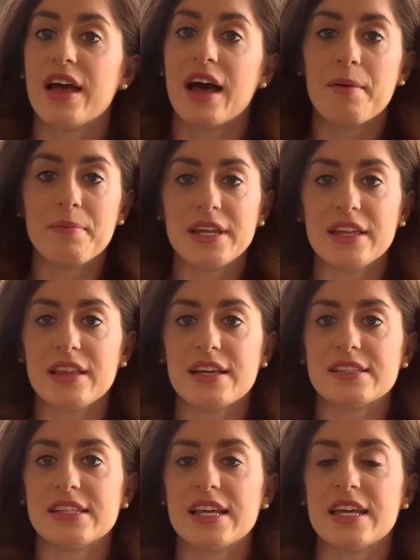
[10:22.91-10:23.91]
a mini
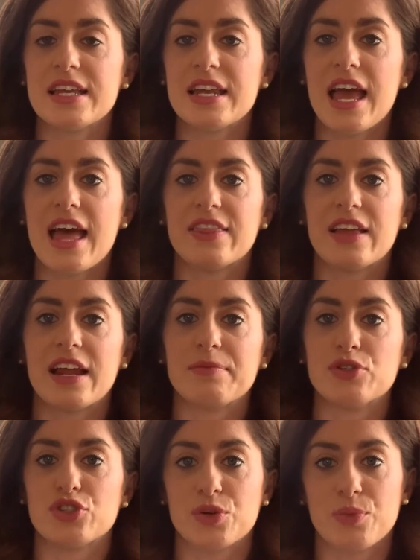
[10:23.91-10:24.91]
lesson, and then I'm
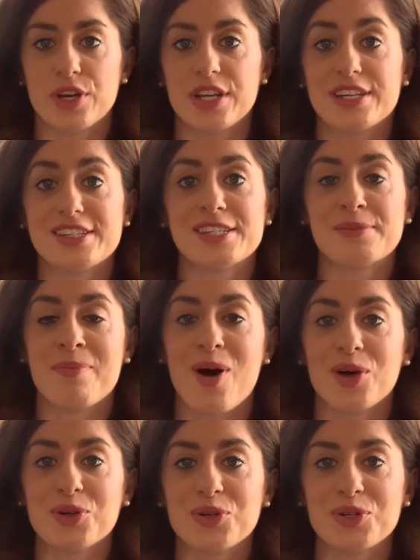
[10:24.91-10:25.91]
usually working in
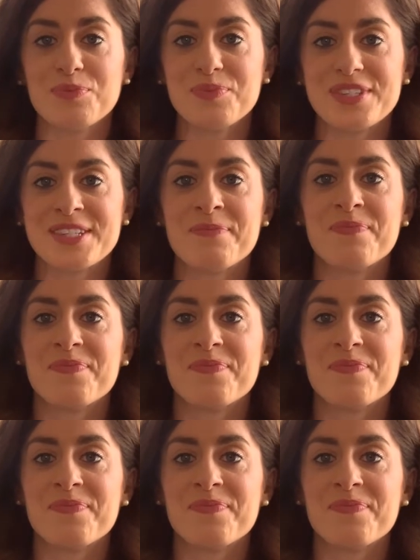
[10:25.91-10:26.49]
small groups.